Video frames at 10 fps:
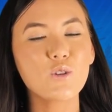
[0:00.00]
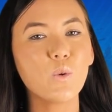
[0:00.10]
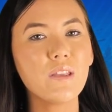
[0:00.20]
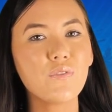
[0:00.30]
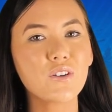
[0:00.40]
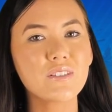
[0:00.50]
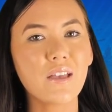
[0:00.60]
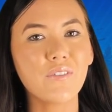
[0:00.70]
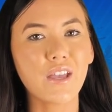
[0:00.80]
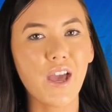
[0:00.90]
twenty-four
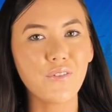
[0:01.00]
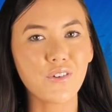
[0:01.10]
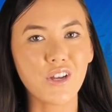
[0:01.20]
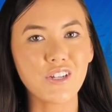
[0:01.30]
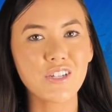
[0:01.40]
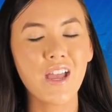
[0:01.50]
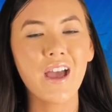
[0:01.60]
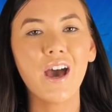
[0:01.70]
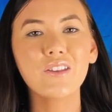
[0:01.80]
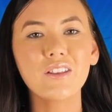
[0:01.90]
seven coverage
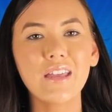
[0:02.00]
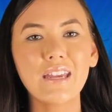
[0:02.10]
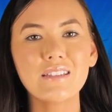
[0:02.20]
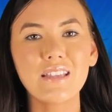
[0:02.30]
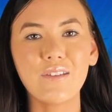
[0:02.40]
of the latest